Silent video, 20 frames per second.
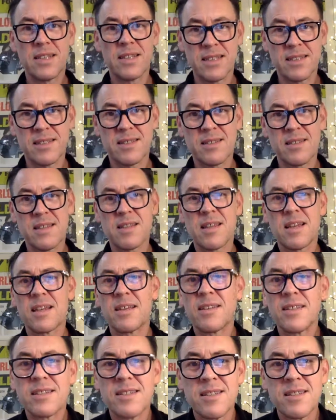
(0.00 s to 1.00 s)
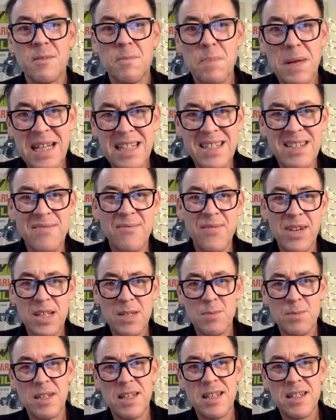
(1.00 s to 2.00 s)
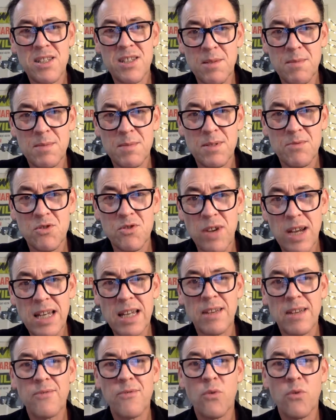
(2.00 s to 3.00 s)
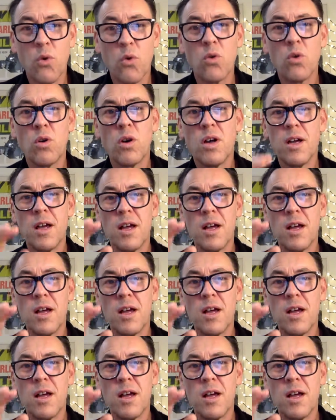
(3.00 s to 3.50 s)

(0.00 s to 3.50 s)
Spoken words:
This is the thing. This is the best investment in terms of training for